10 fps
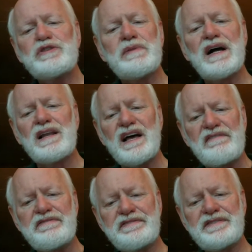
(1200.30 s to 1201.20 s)
about
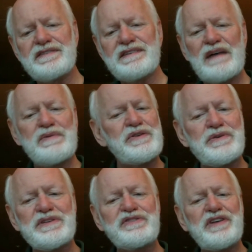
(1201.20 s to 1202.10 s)
life. I've been
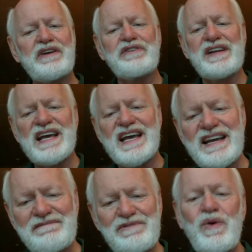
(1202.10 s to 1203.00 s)
doing this every
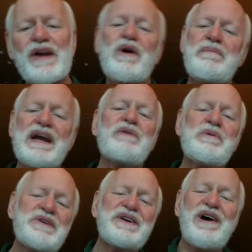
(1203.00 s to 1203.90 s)
day. Why do I pay a
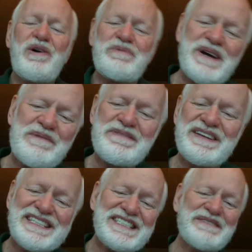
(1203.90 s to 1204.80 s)
woman to call me up
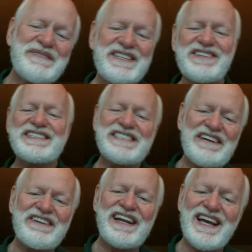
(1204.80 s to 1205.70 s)
and listen to me do this
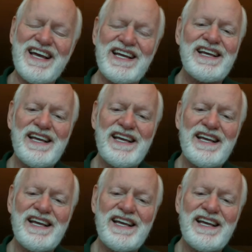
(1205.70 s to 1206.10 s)
every day?